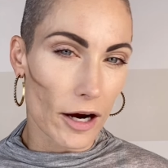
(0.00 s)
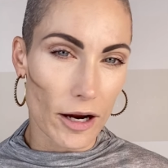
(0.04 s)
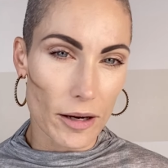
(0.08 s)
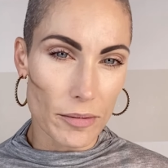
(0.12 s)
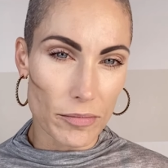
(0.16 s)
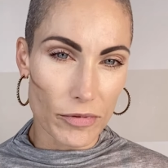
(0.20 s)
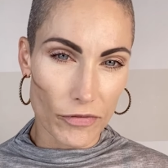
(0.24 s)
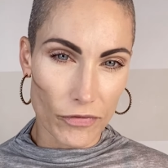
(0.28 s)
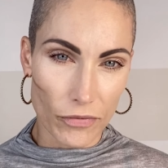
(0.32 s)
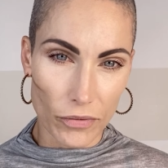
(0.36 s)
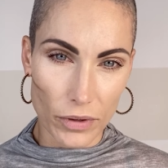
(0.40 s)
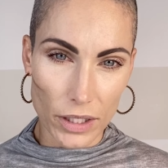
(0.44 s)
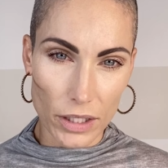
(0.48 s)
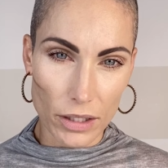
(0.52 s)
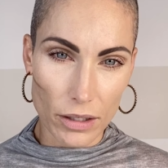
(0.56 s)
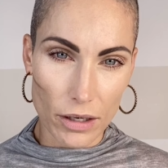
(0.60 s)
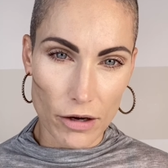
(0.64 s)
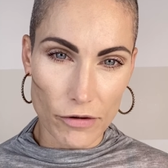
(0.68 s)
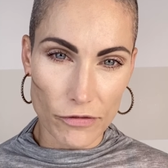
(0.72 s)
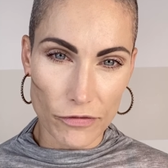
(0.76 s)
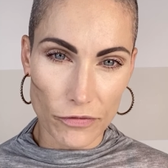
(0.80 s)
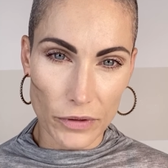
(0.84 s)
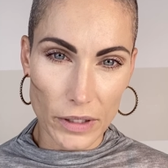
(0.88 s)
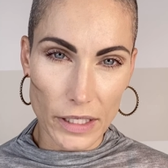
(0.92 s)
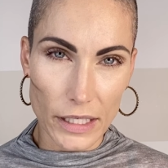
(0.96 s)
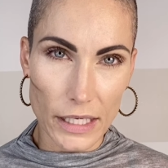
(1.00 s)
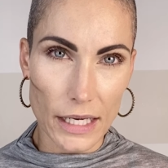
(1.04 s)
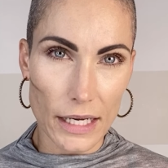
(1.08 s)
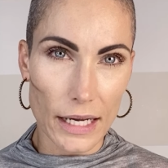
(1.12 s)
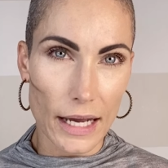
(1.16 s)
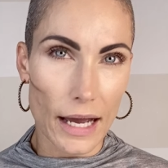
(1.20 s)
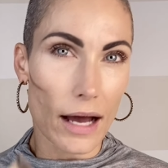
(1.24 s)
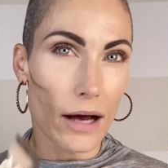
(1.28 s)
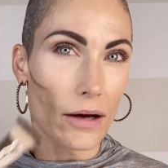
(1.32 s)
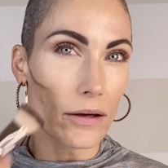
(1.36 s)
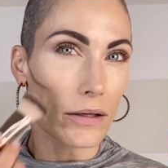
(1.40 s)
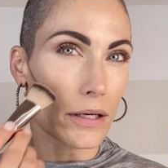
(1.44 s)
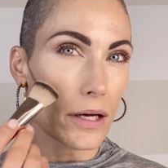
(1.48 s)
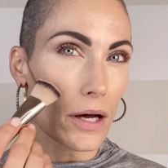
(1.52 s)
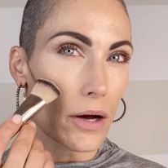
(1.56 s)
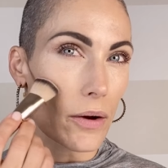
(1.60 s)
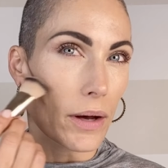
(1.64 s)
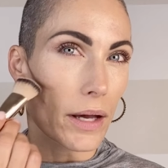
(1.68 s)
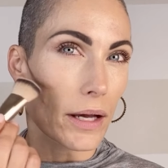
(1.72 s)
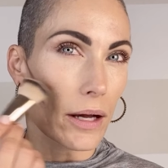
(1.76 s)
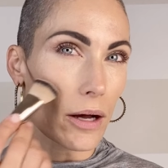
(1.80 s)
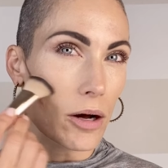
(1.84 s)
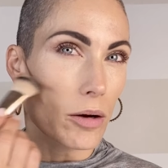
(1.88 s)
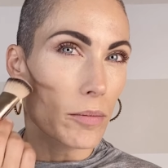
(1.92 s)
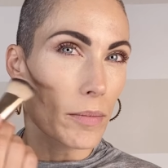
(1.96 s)
And before you go freaking out and
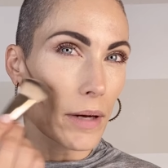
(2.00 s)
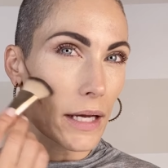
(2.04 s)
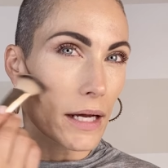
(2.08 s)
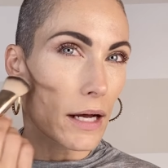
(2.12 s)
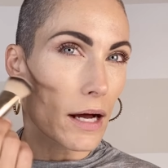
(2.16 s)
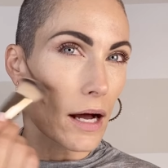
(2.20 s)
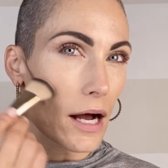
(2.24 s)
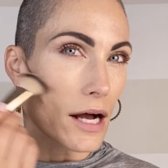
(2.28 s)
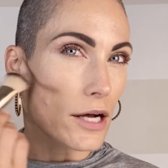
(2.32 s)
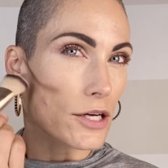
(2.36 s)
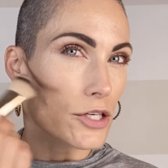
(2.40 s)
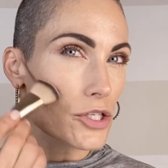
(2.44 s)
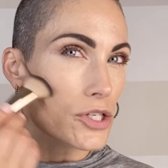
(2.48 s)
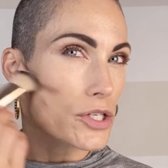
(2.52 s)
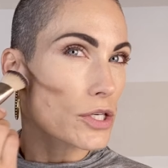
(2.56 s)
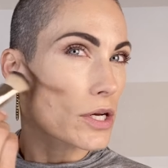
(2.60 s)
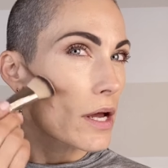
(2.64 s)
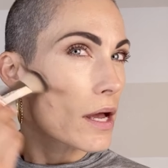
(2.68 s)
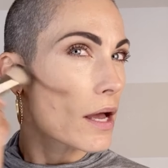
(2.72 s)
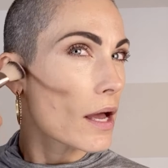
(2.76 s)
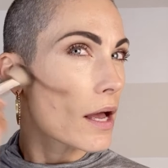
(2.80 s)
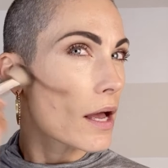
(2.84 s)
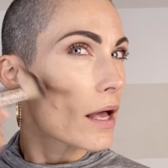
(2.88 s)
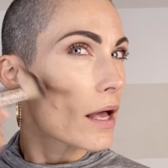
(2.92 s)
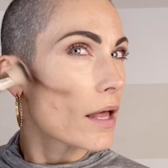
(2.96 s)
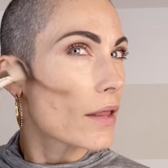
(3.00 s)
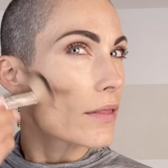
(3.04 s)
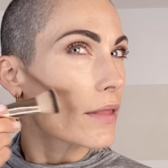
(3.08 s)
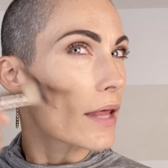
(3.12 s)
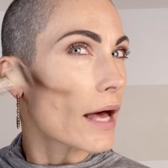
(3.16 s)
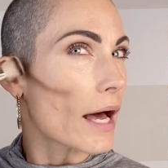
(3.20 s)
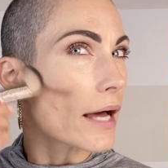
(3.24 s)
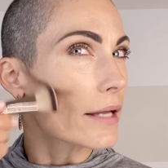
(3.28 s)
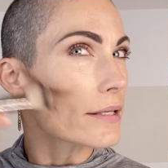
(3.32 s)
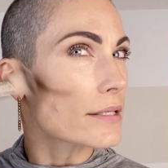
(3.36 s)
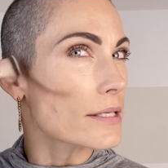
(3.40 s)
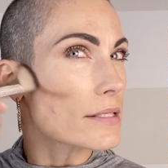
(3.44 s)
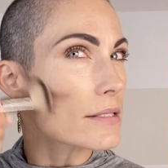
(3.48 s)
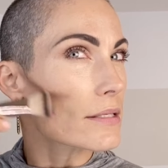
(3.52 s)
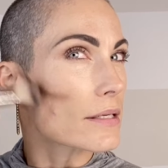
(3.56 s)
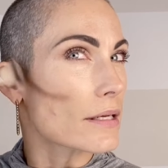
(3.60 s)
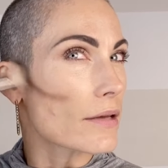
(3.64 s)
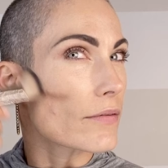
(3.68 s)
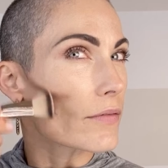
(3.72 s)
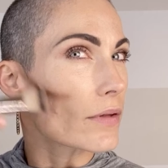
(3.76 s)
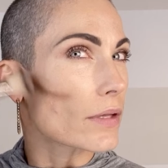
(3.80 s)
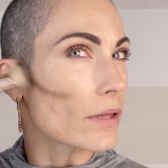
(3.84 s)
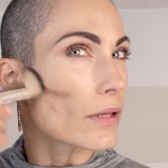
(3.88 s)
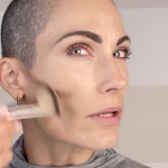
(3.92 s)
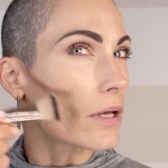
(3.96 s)
going, oh my gosh, that doesn't
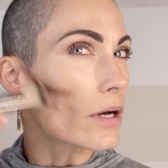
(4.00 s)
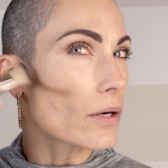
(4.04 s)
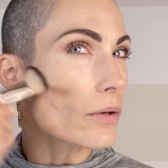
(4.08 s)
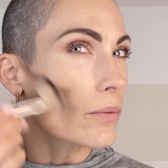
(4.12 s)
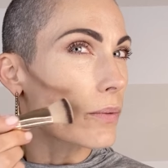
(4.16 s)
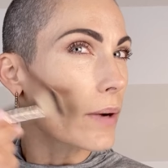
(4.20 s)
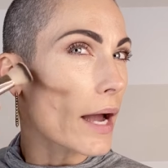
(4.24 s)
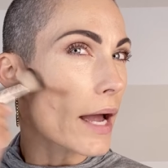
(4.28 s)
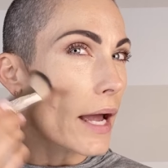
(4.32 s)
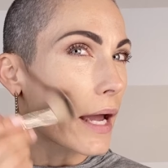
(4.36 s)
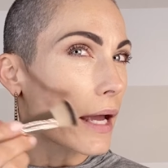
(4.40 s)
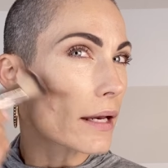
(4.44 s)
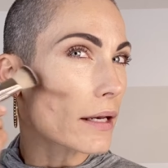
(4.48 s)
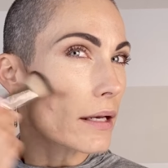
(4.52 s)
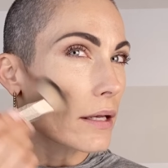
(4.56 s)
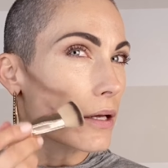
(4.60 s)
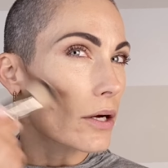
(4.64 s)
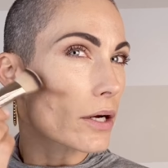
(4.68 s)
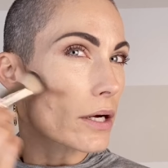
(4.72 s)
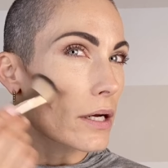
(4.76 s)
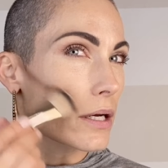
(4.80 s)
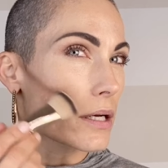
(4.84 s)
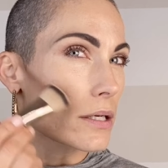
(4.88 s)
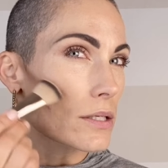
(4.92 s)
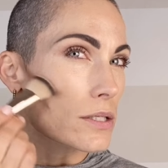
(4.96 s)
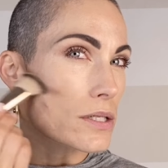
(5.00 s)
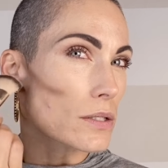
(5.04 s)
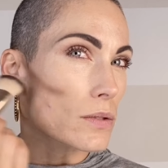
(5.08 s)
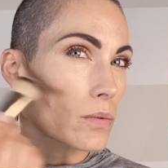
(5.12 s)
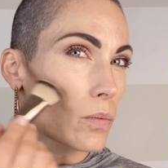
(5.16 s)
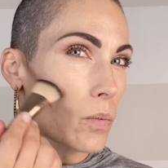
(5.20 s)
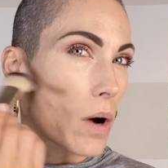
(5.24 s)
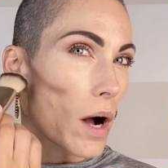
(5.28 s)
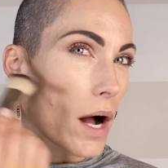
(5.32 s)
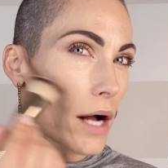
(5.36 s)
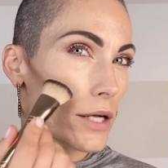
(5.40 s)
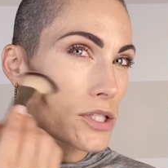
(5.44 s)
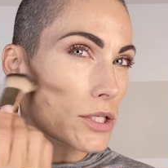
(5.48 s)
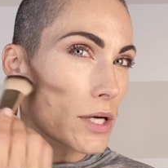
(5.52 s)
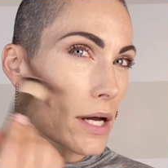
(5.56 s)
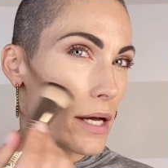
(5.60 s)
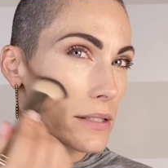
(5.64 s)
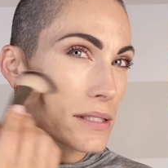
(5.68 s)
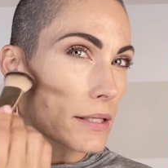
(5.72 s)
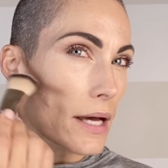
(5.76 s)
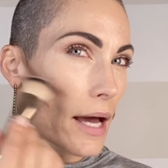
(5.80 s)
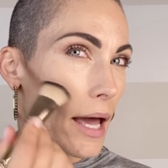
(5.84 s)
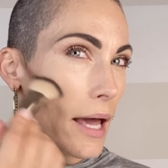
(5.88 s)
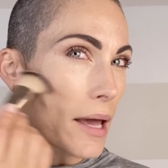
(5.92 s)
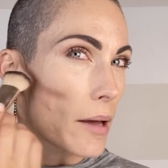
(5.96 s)
even look right, you're gonna just watch
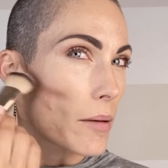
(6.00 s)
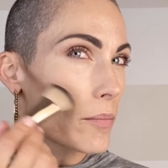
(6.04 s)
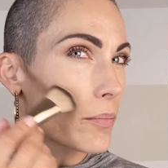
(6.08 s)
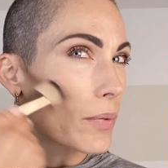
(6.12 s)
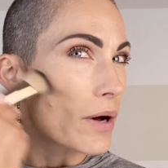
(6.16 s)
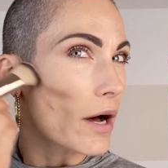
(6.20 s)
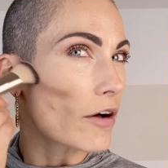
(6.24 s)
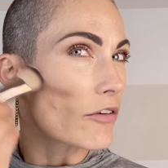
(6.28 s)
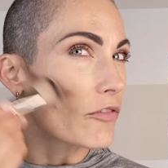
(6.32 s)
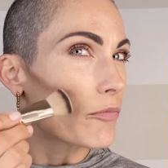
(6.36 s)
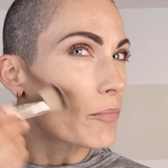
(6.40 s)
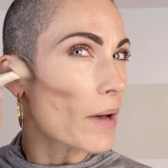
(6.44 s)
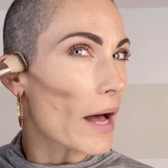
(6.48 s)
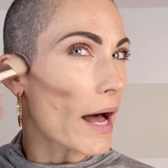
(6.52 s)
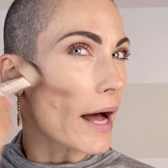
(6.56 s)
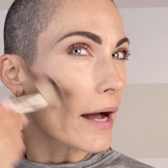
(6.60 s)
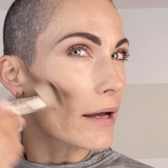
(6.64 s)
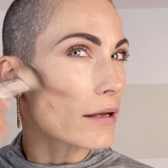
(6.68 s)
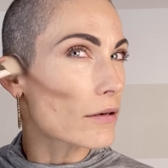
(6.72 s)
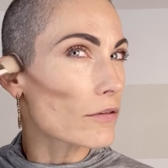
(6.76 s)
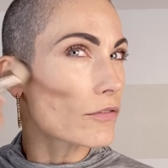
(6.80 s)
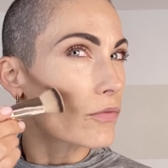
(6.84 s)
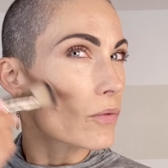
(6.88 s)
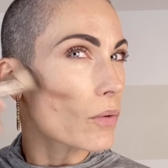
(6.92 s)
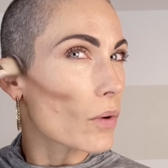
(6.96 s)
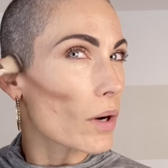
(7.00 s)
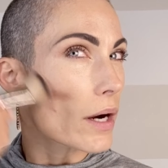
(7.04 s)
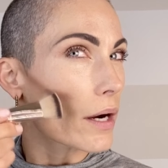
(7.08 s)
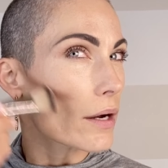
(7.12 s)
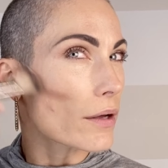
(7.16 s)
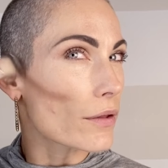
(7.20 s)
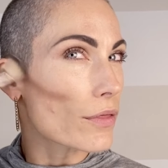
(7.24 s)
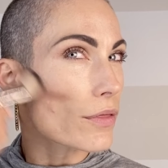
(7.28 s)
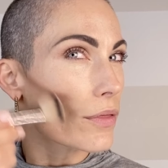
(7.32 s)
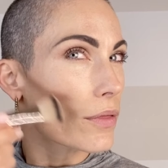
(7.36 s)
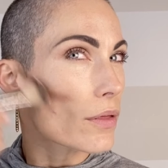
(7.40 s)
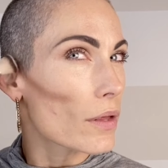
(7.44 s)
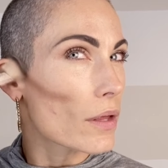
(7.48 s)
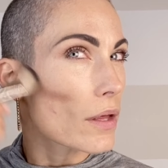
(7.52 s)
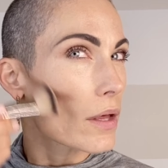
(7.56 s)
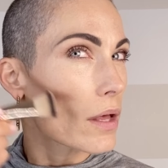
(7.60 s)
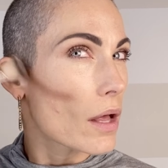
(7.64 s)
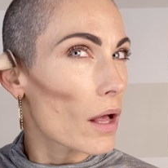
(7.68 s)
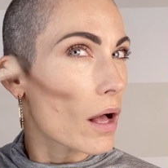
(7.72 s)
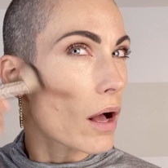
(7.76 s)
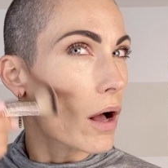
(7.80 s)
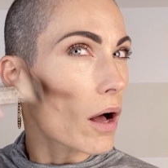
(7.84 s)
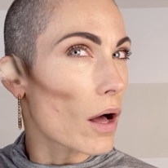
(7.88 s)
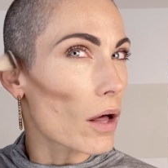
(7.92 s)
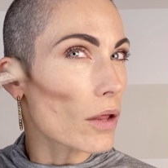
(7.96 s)
as I buff back and forth
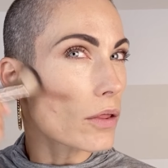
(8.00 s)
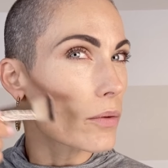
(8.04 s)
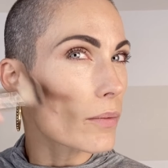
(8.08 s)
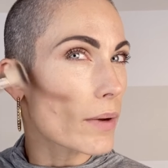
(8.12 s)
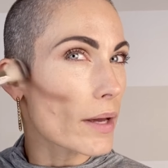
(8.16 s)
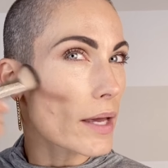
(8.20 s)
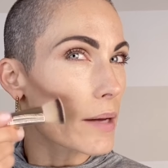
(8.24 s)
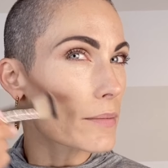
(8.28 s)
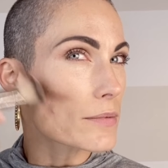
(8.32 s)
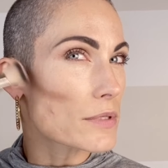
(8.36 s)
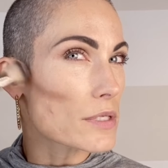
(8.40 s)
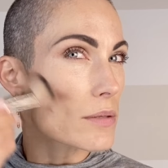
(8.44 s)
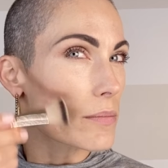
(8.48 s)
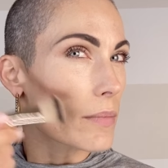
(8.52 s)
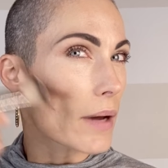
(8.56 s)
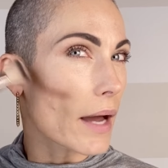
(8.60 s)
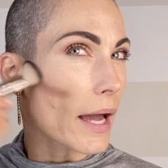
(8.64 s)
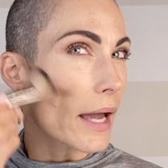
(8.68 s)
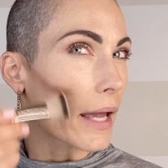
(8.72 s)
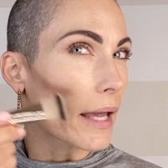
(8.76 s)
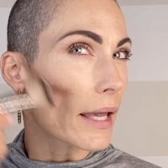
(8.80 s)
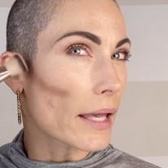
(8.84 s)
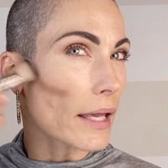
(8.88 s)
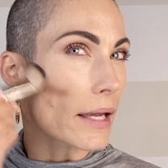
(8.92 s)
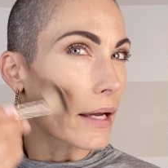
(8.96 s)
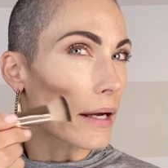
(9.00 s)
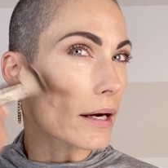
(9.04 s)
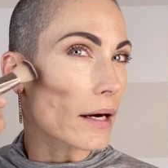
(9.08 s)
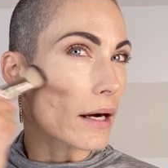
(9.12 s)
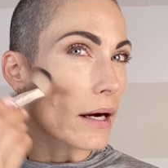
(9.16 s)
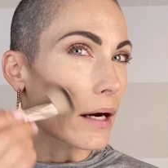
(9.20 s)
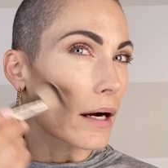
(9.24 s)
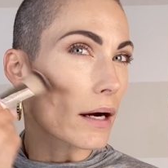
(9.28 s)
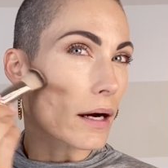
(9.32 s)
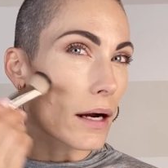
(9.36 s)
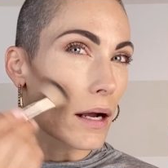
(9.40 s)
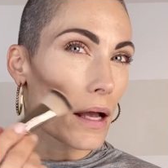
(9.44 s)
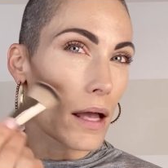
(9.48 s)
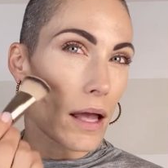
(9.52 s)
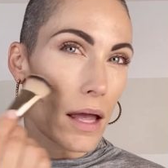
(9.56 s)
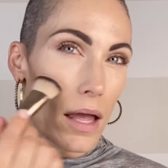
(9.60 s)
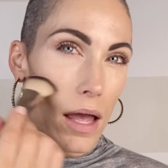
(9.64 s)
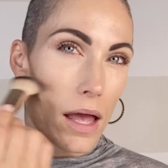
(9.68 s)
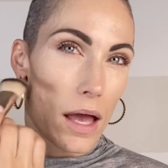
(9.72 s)
all the way up to my ear.